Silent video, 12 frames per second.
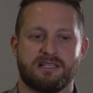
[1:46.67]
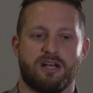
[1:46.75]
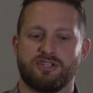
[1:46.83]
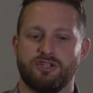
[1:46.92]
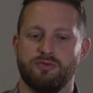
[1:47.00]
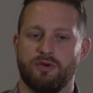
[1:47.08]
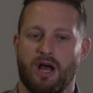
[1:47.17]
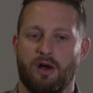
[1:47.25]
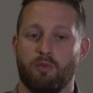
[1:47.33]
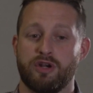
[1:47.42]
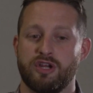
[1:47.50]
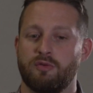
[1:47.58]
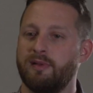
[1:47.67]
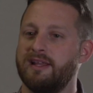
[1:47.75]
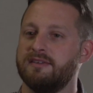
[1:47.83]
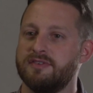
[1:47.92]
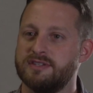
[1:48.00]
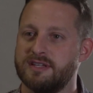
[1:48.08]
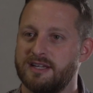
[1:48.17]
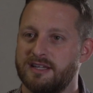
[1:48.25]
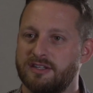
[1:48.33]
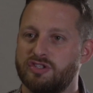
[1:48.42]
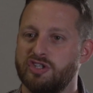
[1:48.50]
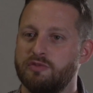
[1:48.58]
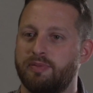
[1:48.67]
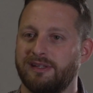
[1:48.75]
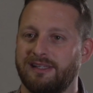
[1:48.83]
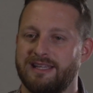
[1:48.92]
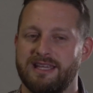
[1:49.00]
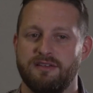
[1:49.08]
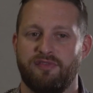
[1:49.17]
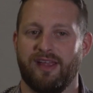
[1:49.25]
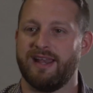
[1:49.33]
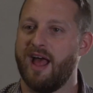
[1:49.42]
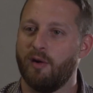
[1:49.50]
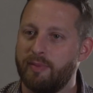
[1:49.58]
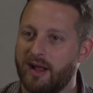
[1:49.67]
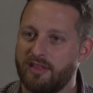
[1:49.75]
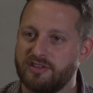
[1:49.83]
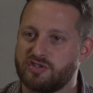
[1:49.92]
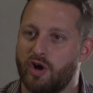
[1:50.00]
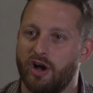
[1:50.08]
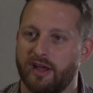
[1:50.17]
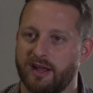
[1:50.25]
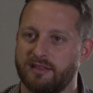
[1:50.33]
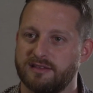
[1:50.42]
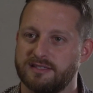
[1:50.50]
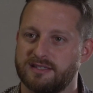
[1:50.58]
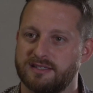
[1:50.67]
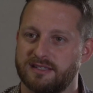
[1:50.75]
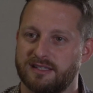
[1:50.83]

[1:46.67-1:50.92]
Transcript: let's ask you, what are your beliefs? Do you believe in helping others or hurting others?